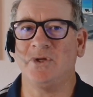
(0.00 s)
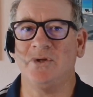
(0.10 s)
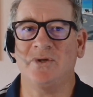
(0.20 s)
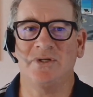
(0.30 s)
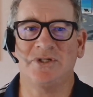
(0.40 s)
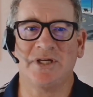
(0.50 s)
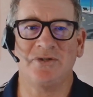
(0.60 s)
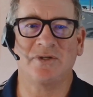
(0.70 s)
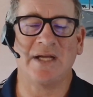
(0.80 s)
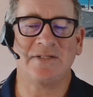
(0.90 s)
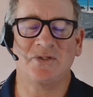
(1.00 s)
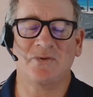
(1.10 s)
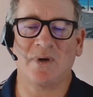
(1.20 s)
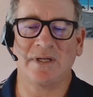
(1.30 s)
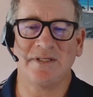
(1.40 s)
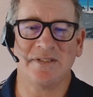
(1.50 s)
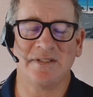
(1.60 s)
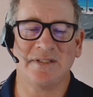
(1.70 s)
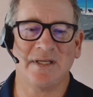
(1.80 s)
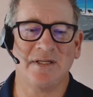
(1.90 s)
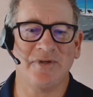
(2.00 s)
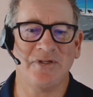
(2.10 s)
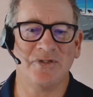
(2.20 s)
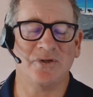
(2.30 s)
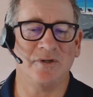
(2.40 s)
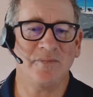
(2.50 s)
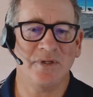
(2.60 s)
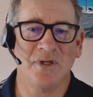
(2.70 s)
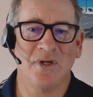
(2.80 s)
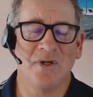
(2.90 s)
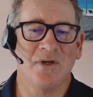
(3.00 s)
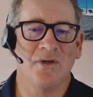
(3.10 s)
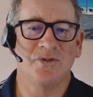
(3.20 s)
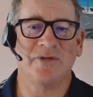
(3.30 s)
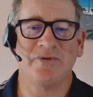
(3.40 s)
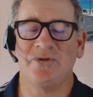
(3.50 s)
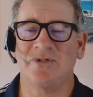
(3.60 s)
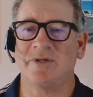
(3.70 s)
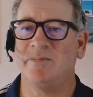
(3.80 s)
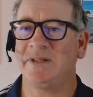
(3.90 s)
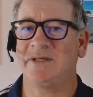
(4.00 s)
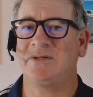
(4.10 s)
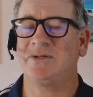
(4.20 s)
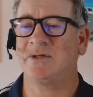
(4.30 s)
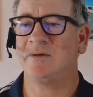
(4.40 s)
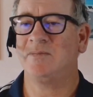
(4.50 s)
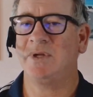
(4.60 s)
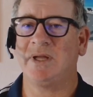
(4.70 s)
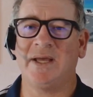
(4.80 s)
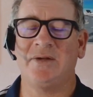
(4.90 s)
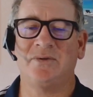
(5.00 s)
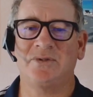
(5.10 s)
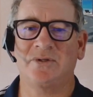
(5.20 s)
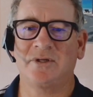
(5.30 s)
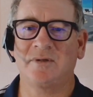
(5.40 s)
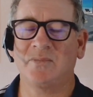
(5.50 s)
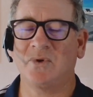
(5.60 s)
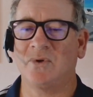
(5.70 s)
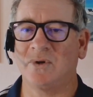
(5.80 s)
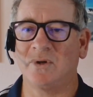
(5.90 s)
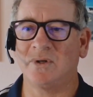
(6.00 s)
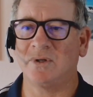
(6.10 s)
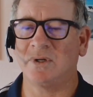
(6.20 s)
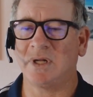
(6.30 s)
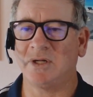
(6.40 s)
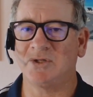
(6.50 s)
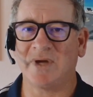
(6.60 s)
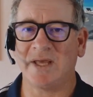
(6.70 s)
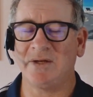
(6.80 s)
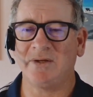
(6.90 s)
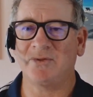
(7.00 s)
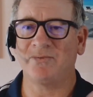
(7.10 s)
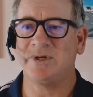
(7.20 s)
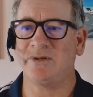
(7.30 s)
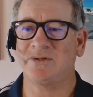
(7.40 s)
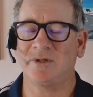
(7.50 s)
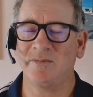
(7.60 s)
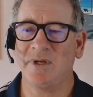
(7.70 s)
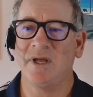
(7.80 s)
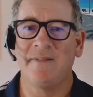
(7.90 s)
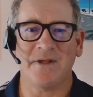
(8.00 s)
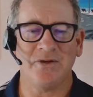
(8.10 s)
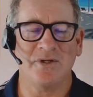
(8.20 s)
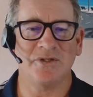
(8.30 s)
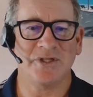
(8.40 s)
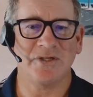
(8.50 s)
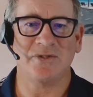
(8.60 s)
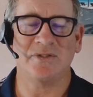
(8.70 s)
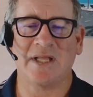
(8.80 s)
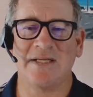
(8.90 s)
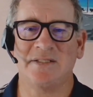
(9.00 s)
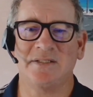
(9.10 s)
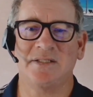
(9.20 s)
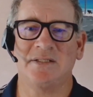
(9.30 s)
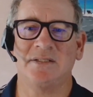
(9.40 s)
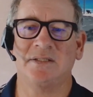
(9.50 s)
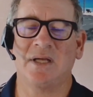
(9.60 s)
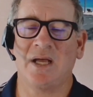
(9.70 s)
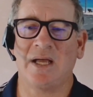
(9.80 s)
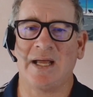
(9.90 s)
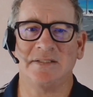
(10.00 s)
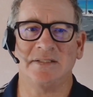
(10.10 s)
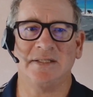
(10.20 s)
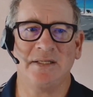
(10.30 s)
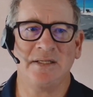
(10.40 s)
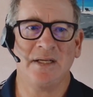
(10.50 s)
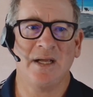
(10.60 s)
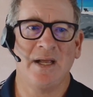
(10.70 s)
you can change your license quantities at the end of each term. So if you choose a monthly term, annual term, or a triennial 3-year term, then you can change those licenses as needed.